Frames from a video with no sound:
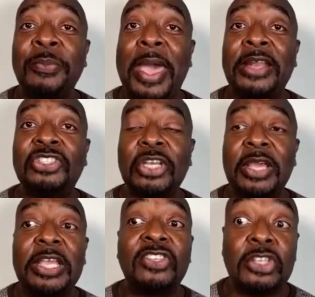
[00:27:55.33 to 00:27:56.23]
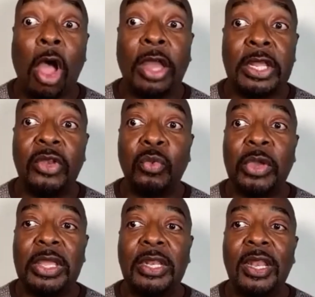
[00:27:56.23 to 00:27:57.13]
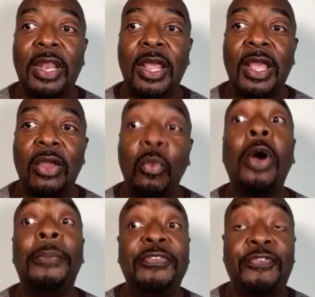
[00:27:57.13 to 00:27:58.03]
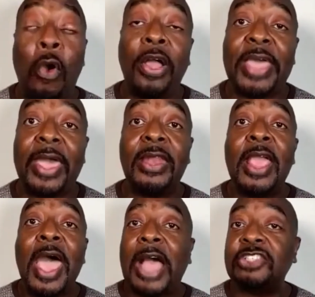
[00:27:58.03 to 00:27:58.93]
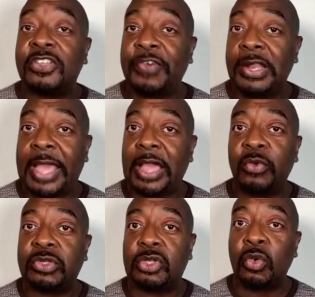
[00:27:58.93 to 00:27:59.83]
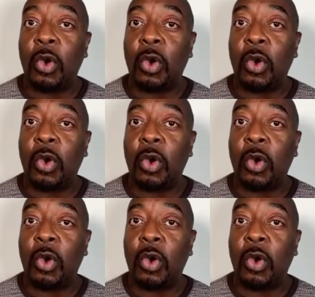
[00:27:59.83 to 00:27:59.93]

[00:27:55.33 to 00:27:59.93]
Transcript: my manager, it started with, well, before that, I just felt like I was too